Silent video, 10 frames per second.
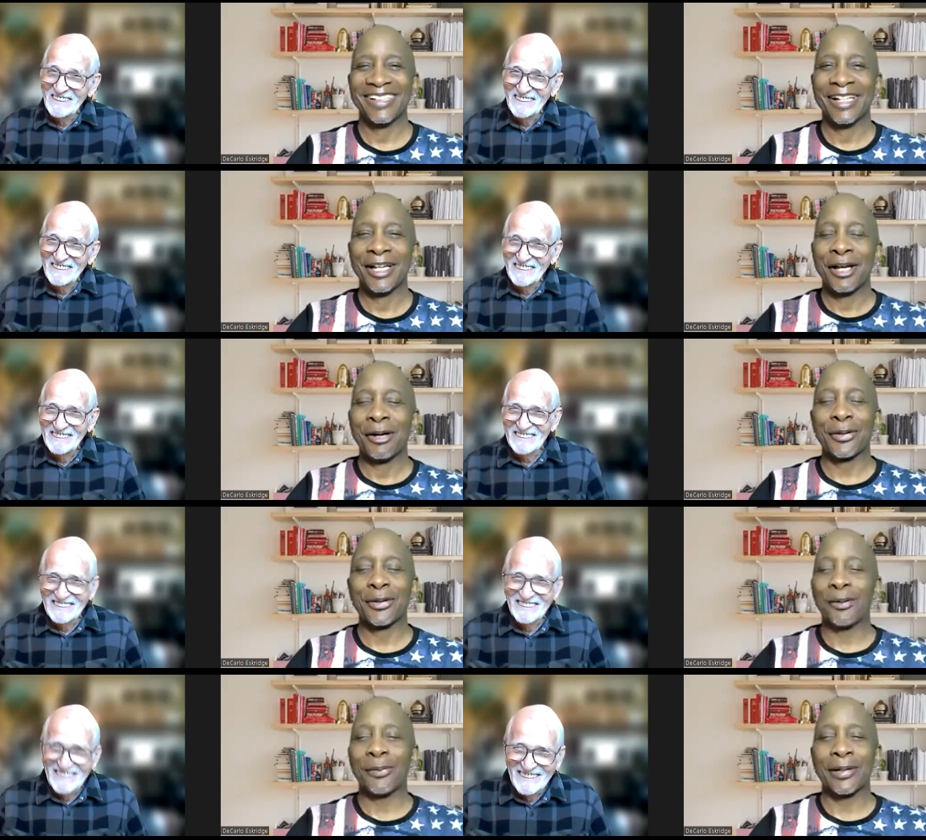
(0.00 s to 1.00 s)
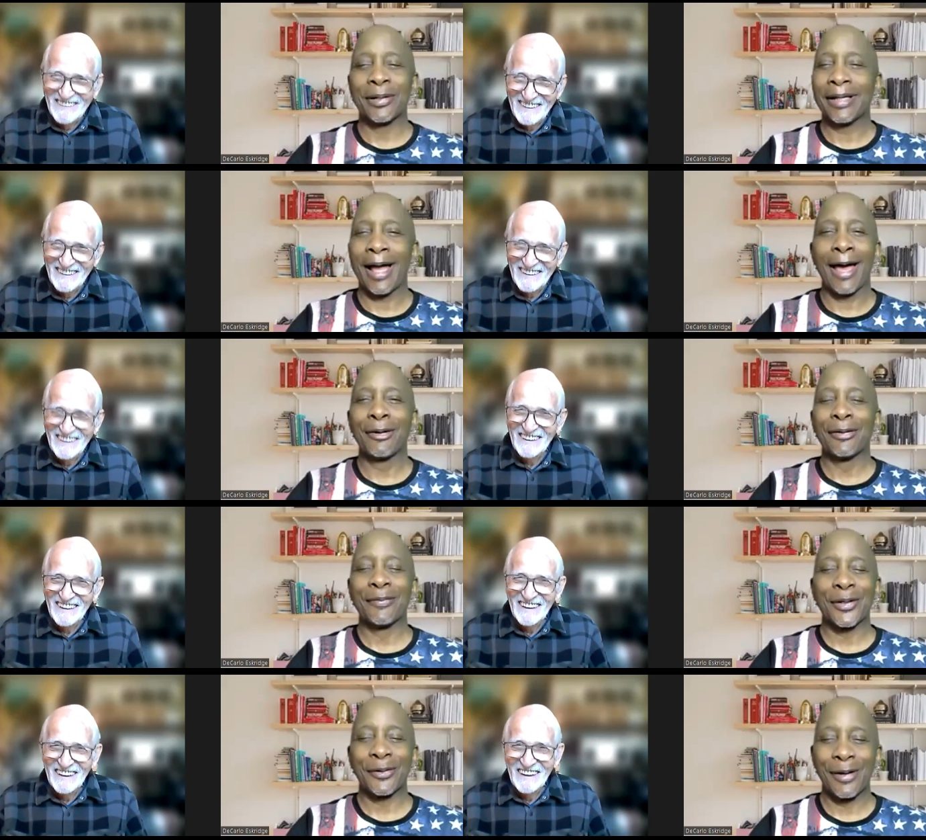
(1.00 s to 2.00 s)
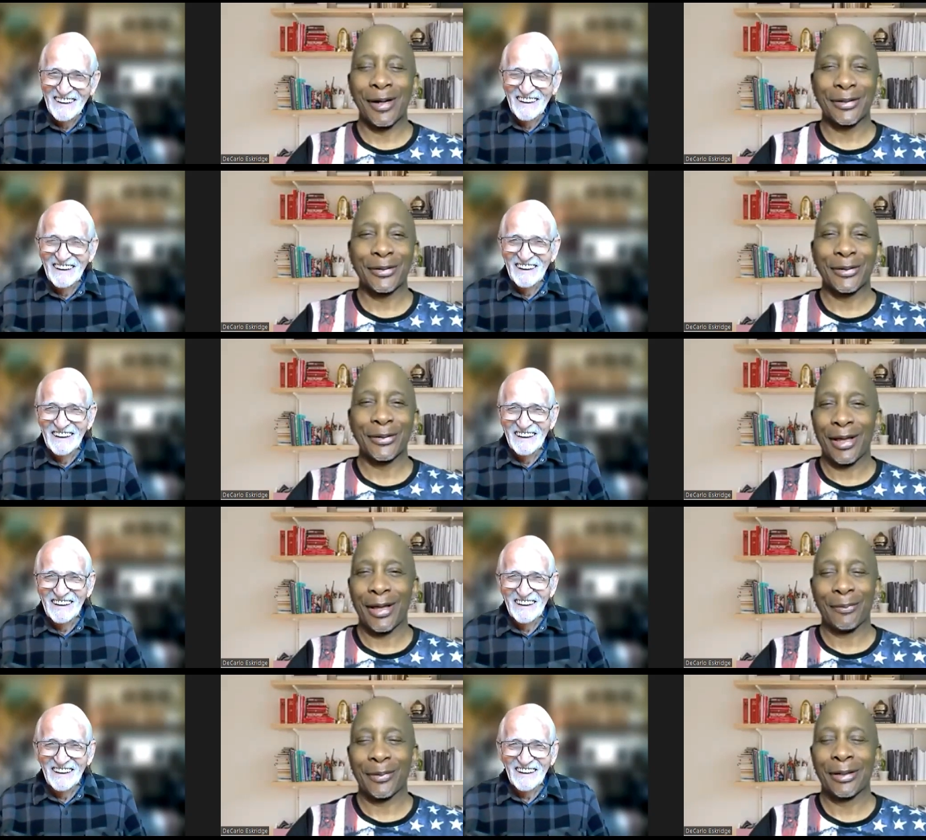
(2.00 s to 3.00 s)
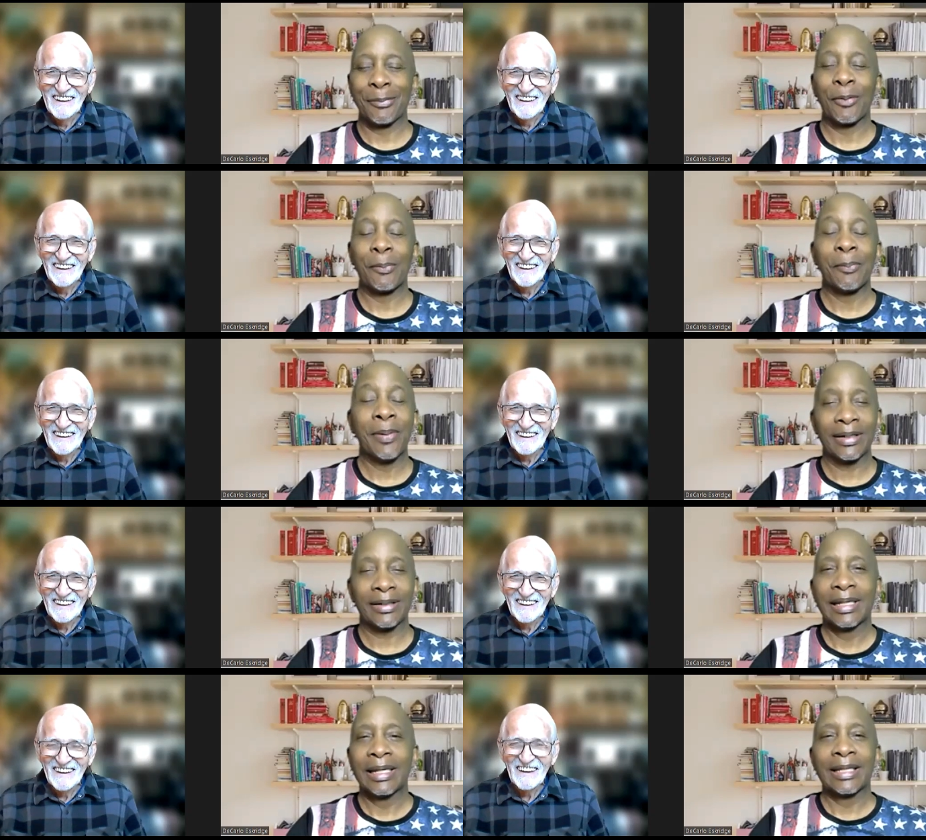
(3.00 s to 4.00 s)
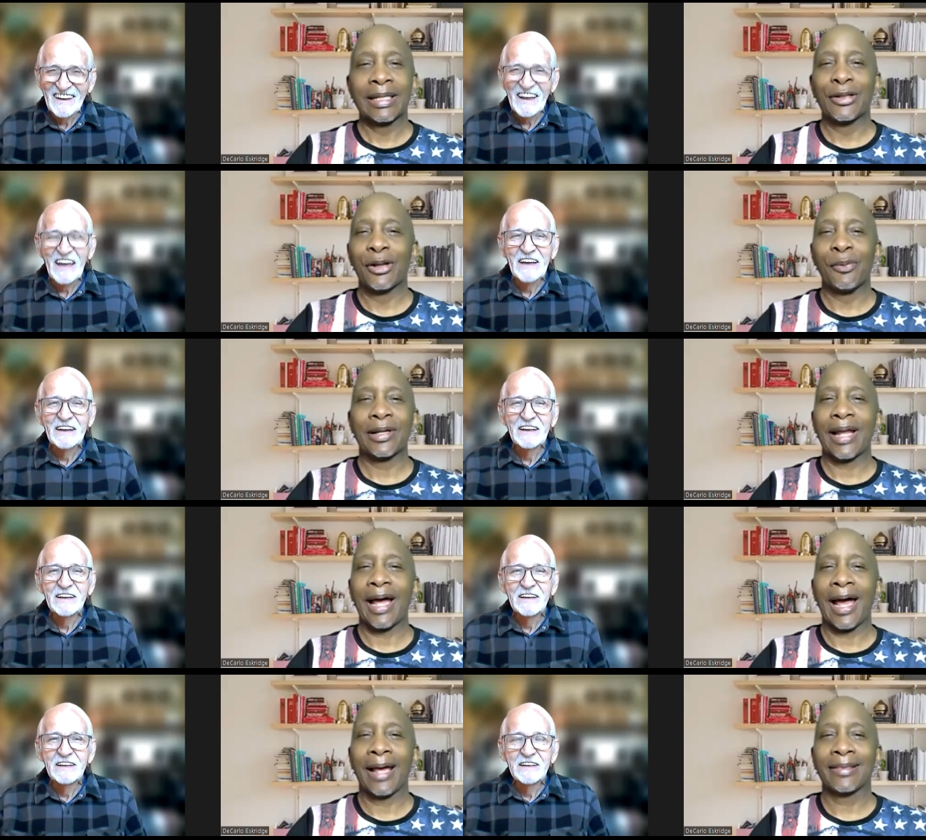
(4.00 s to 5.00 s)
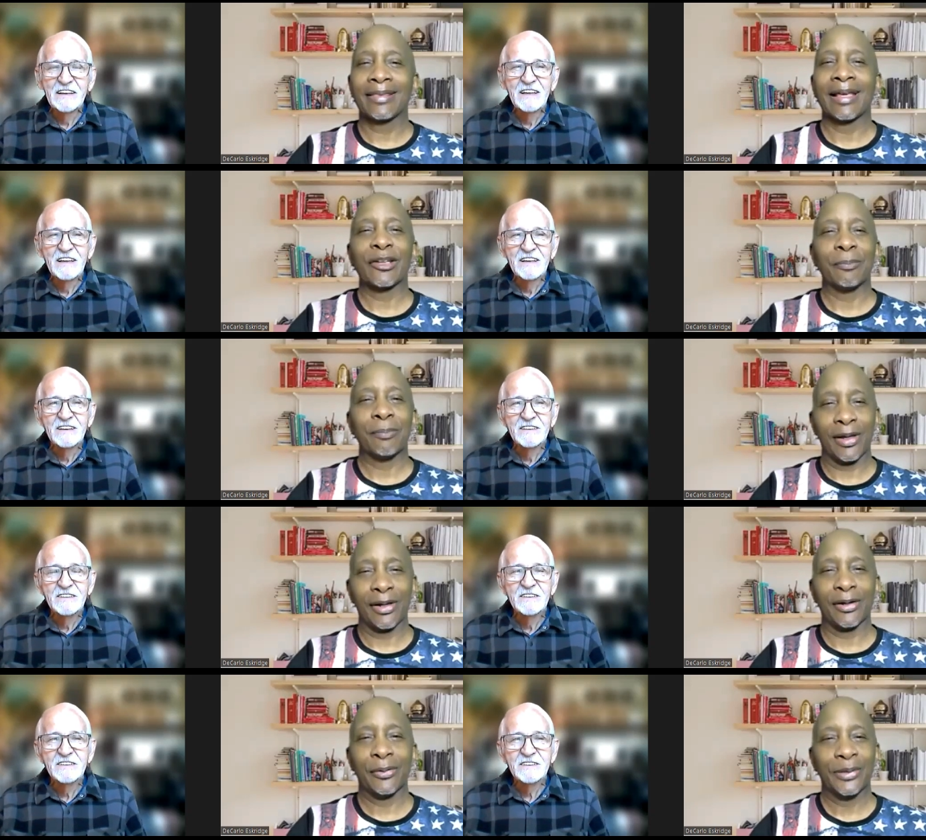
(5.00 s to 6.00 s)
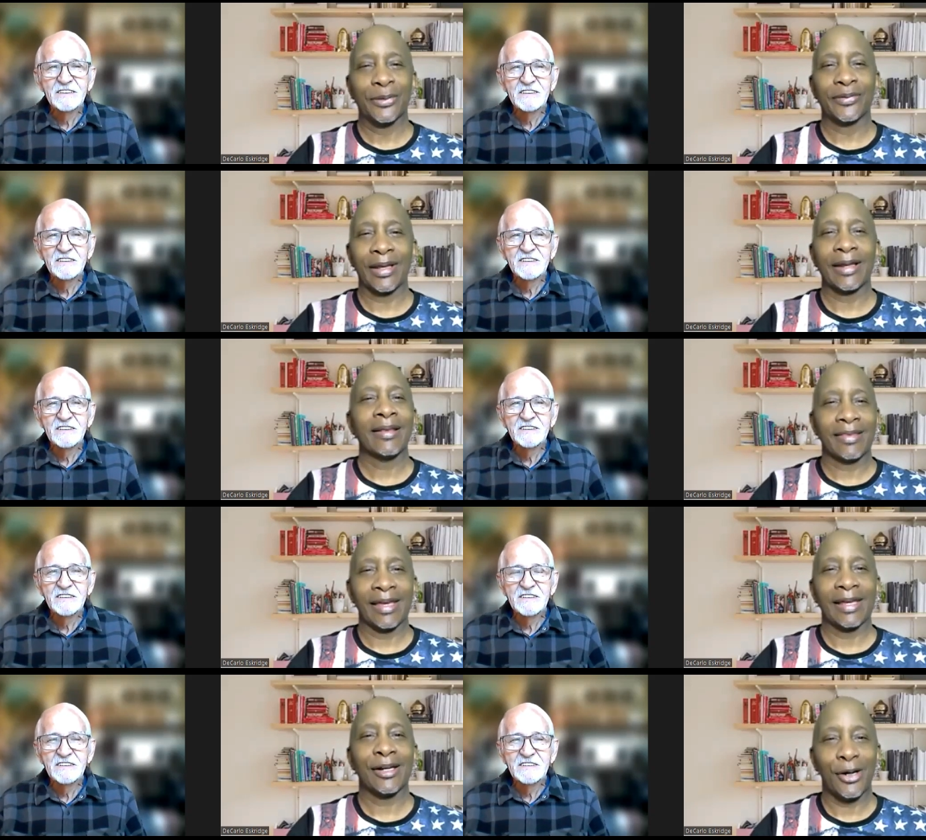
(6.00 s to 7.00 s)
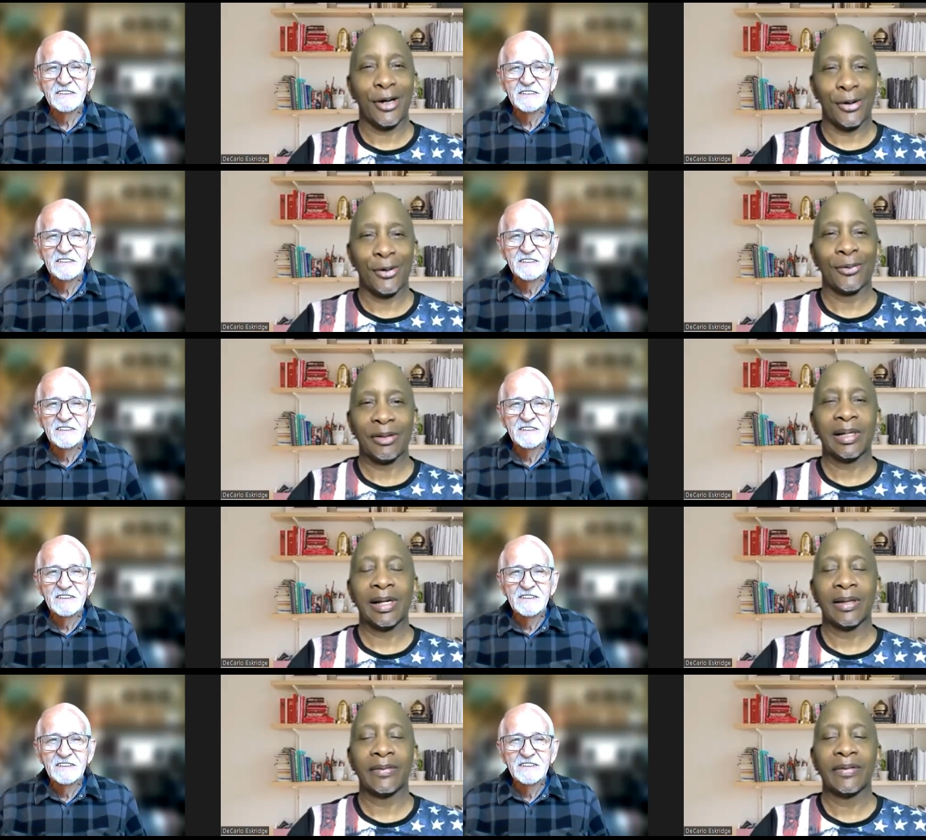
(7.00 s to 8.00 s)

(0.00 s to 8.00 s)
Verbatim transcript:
Speaker 1: well, you know what? I don't even correct you on that one anymore. But you know what? I think it's better when you say thank only because